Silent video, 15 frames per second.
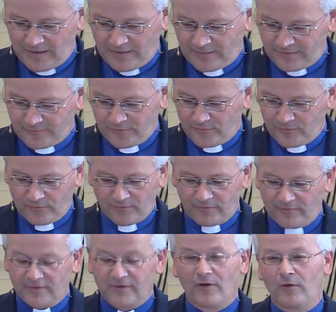through
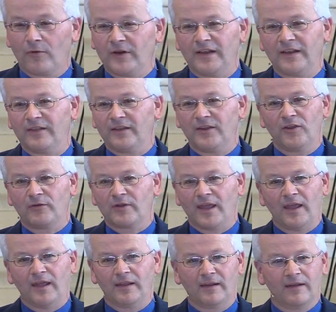not only in the
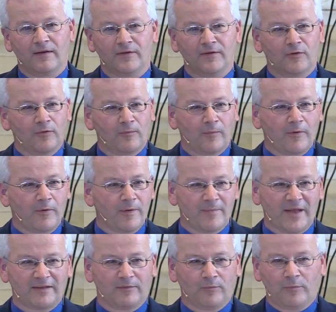UK here, you know, going
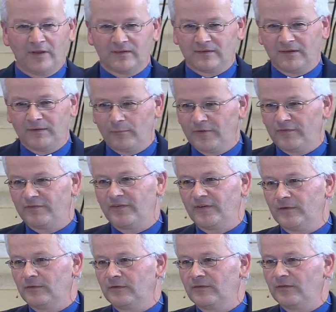back to Wesley
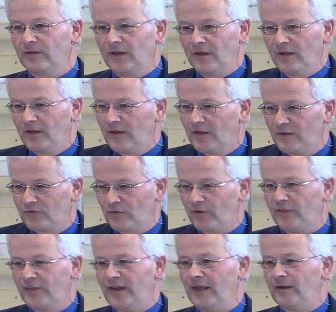Whitfield,
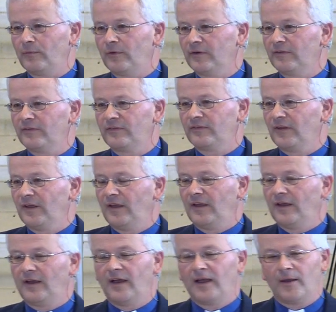Jonathan Edwards,
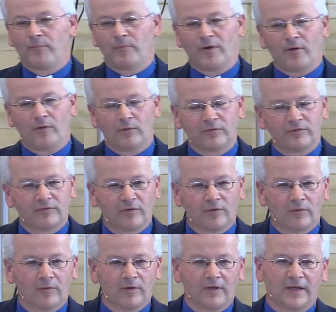but
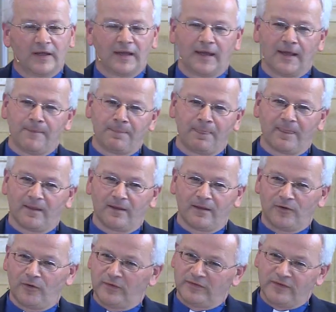also
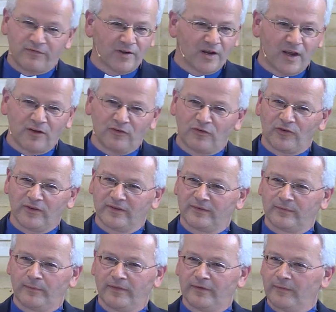you know, in different
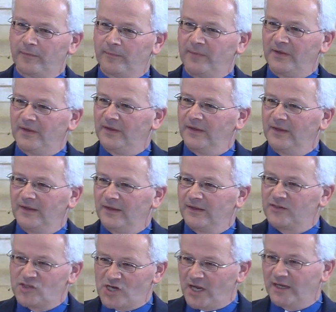countries, whether it be
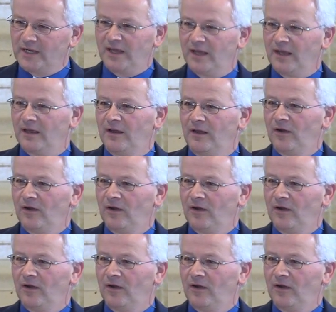China